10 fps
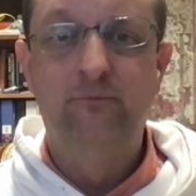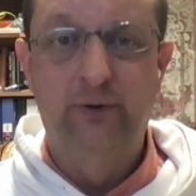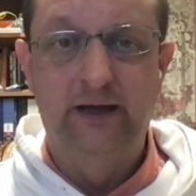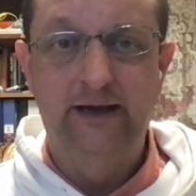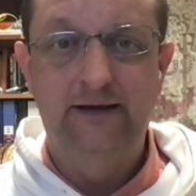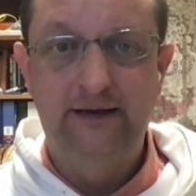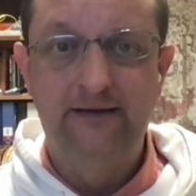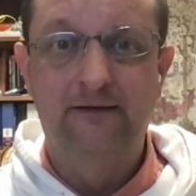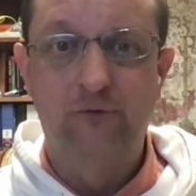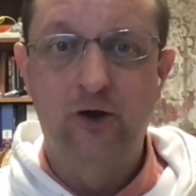but
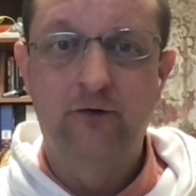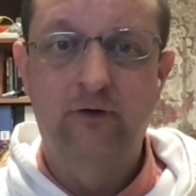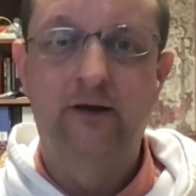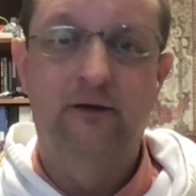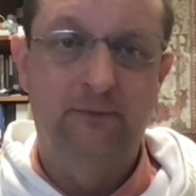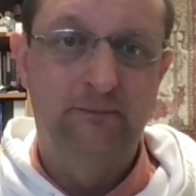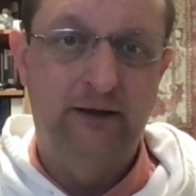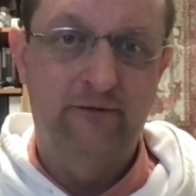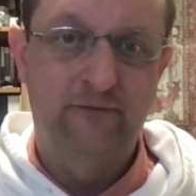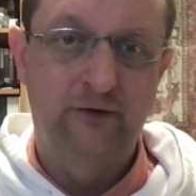in the long run, it'll be
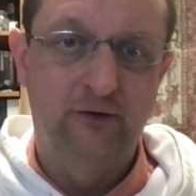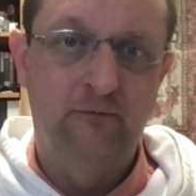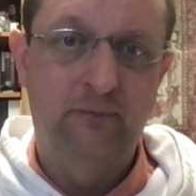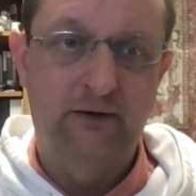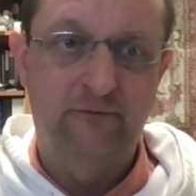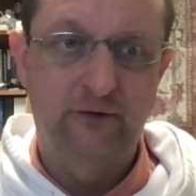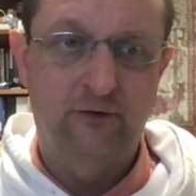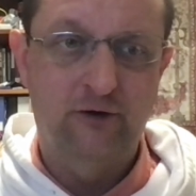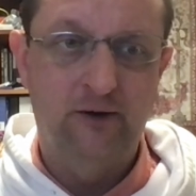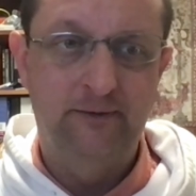better for you and better for
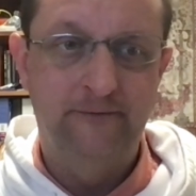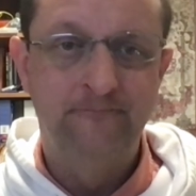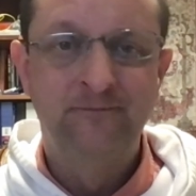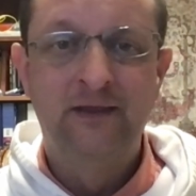your carpet.